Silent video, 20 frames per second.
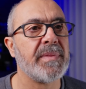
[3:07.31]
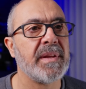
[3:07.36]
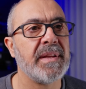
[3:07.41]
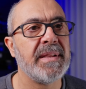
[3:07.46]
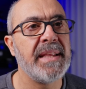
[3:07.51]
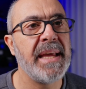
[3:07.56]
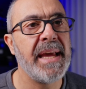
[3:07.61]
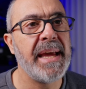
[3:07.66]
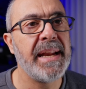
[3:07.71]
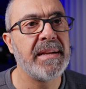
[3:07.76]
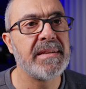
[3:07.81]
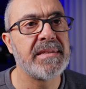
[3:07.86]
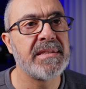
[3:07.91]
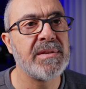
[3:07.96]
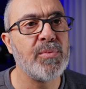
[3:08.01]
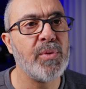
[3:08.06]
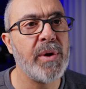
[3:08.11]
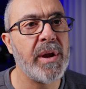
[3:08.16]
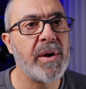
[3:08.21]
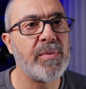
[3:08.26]
Then
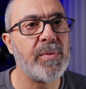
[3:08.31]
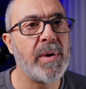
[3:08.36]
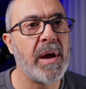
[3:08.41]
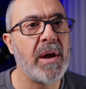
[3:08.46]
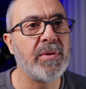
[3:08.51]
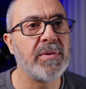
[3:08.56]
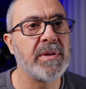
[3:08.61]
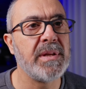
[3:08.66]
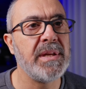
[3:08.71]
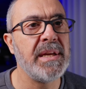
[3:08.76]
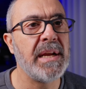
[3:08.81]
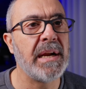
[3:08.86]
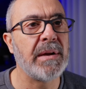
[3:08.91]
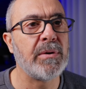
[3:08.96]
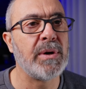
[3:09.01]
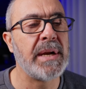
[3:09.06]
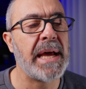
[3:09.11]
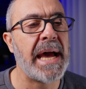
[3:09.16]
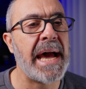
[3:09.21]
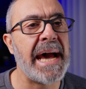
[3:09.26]
somewhere around here, I'm
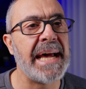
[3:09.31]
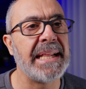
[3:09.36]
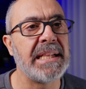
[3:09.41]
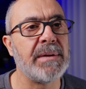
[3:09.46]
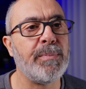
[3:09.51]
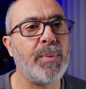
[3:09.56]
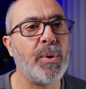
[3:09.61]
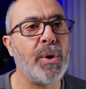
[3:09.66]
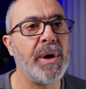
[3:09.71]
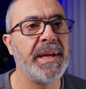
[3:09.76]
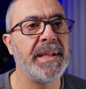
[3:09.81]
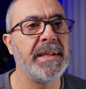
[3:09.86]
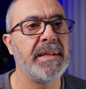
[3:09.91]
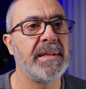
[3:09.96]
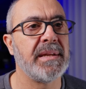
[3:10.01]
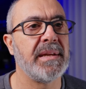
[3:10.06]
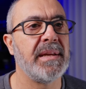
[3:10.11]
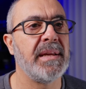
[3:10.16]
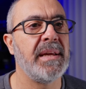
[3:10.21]
gonna add a point,